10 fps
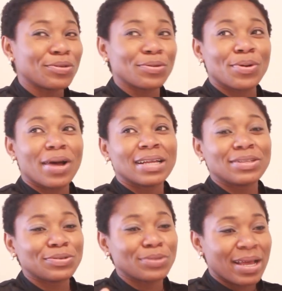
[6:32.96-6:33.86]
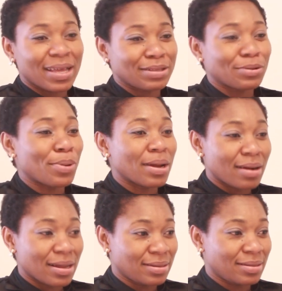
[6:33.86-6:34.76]
So what I do, I get up and
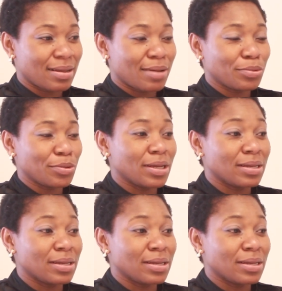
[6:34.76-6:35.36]
write it down.